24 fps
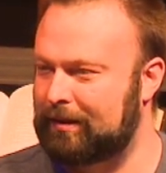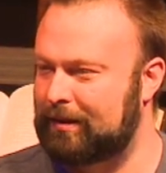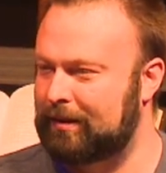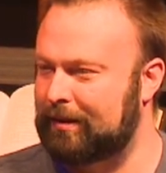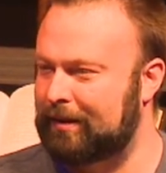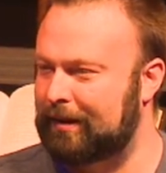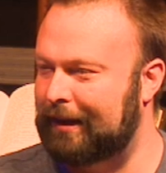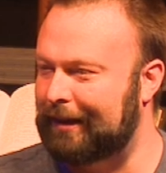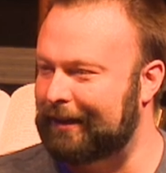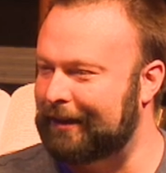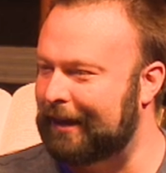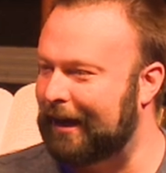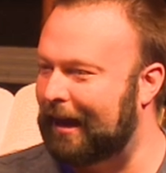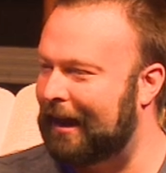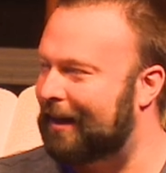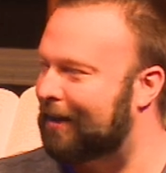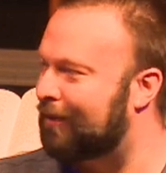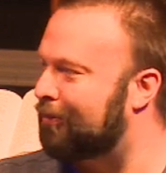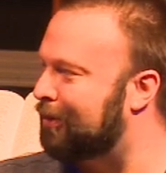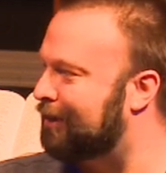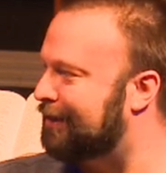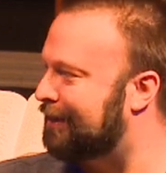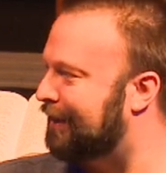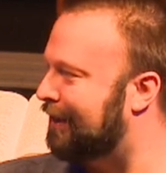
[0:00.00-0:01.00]
And God
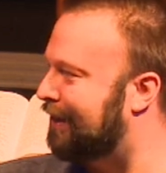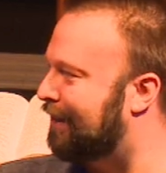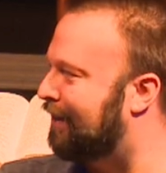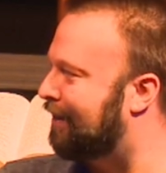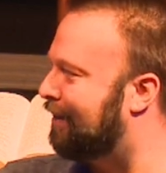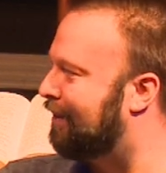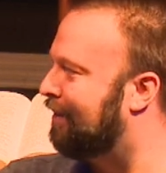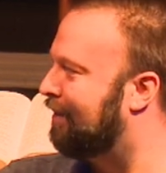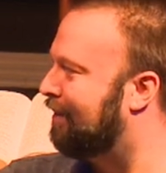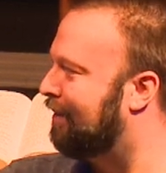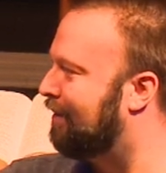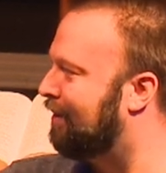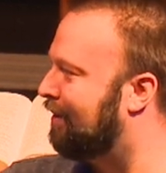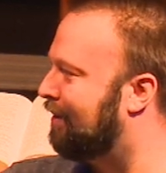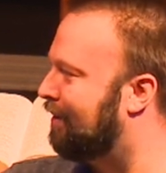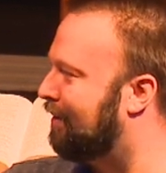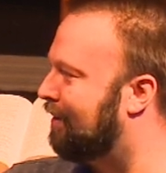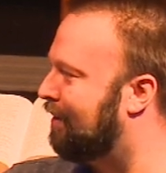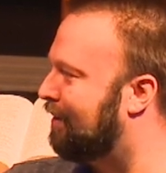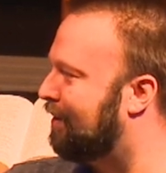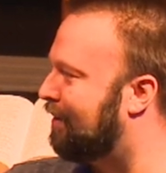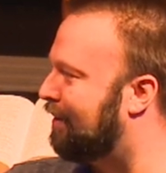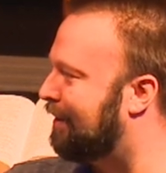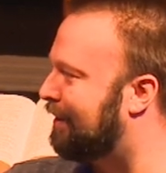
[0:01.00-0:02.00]
was in
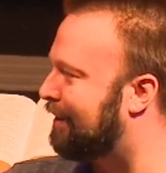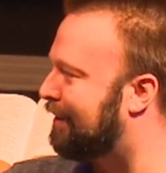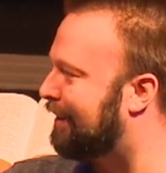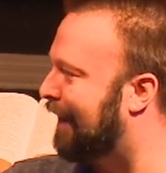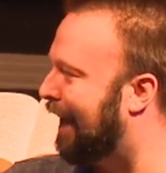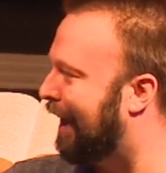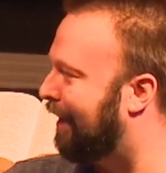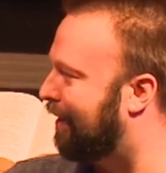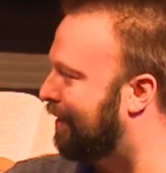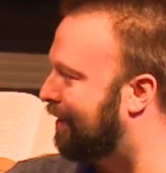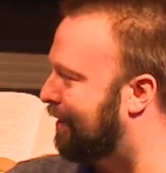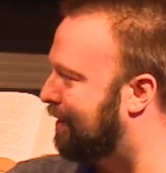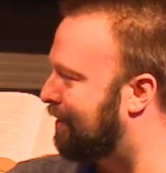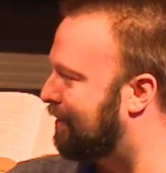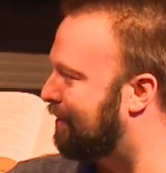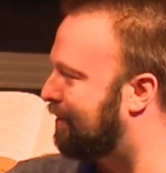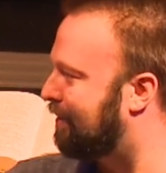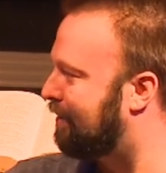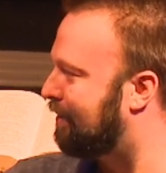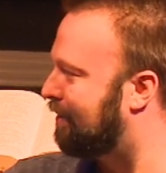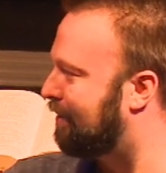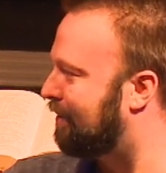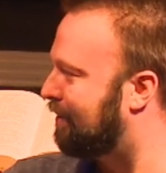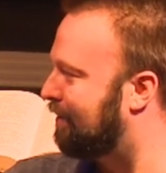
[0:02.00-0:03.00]
the silence.
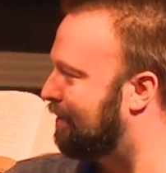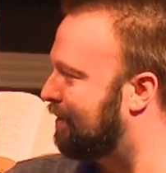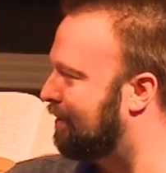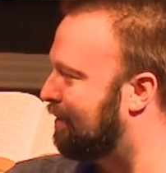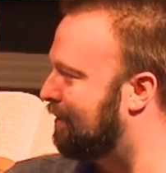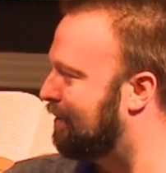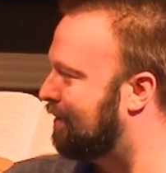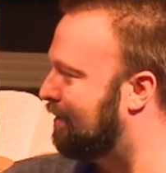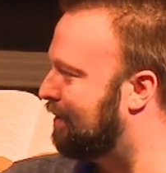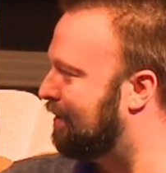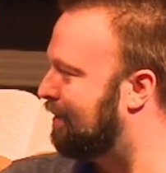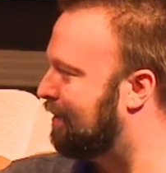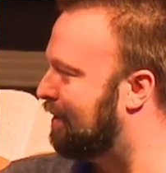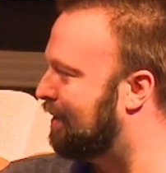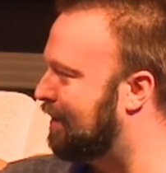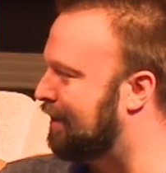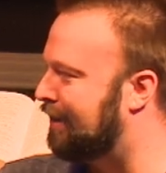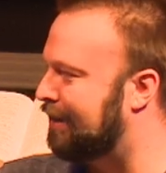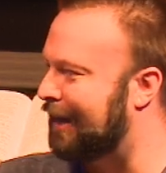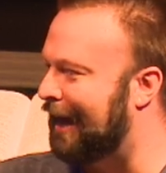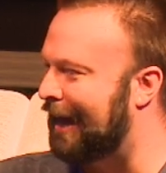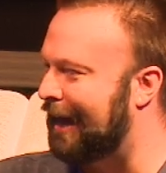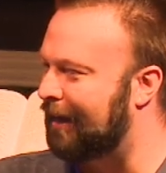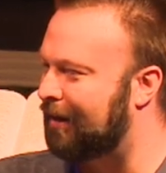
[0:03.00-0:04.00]

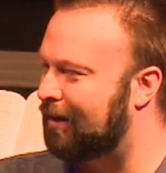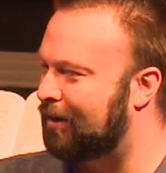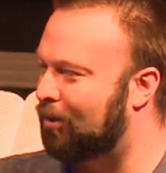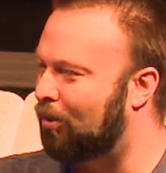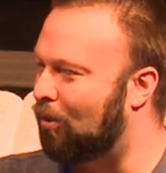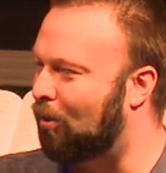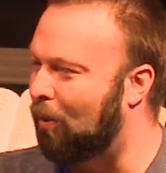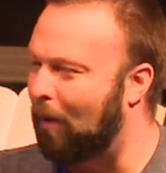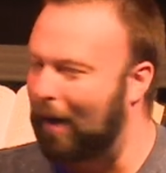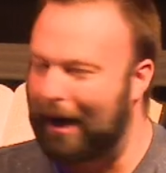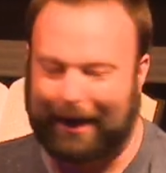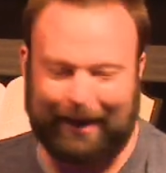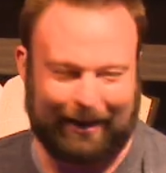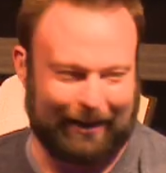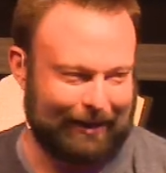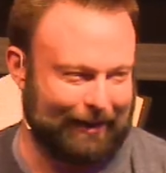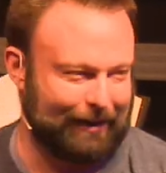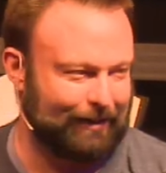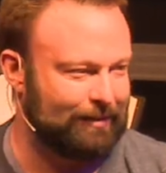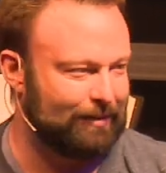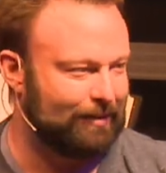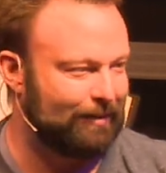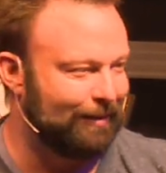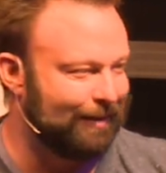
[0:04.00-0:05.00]
That
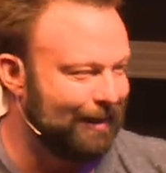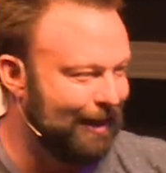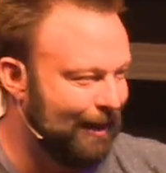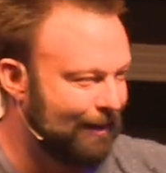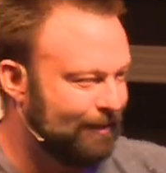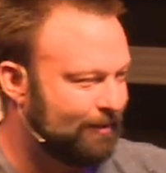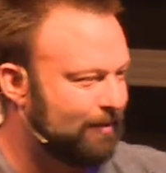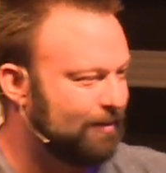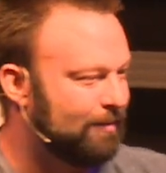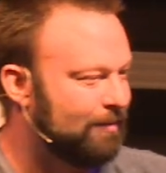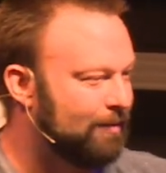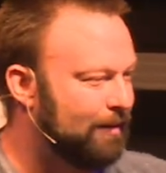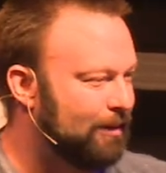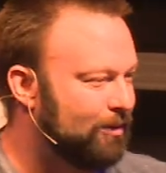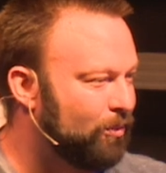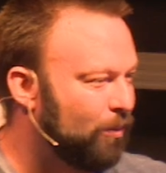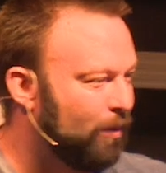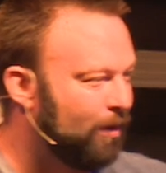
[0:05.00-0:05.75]
quietness is where